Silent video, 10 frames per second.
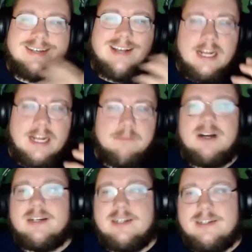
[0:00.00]
It's
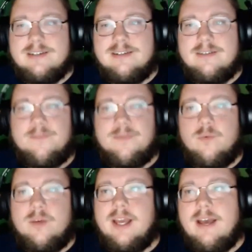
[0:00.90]
bunk
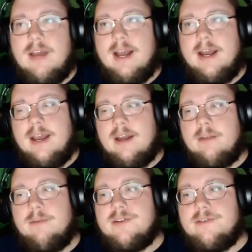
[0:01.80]
we have had
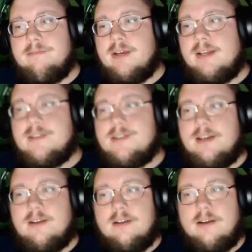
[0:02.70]
animism
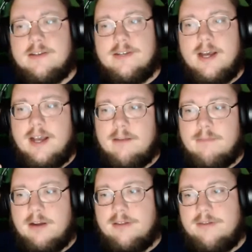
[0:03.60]
existing alongside
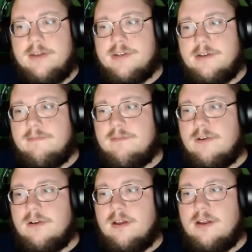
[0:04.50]
monotheism
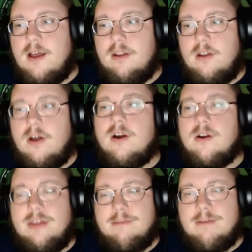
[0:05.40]
for
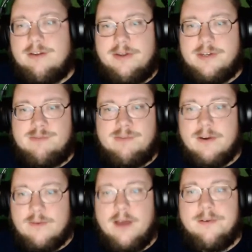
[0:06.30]
longer than monotheism's
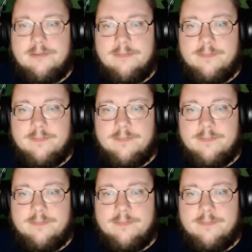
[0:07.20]
been around.